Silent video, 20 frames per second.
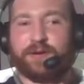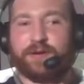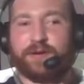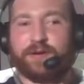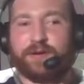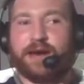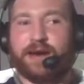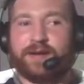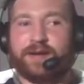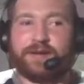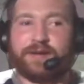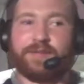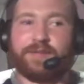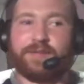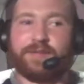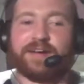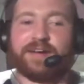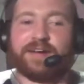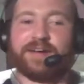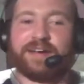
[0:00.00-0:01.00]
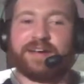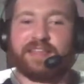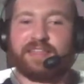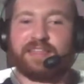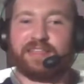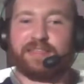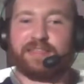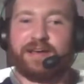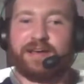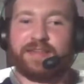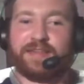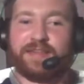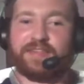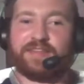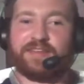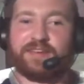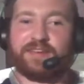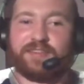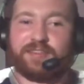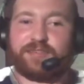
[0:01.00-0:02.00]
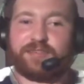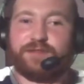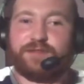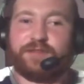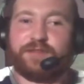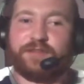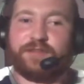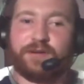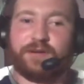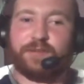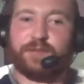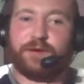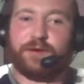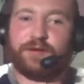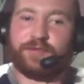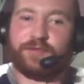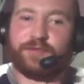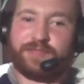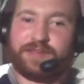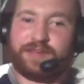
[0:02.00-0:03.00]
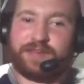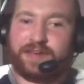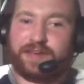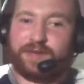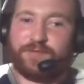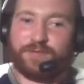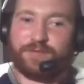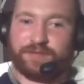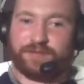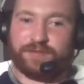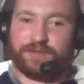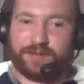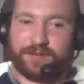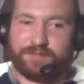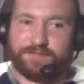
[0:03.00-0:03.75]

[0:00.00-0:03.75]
9 on the SSX3 leaderboards when that game shut down.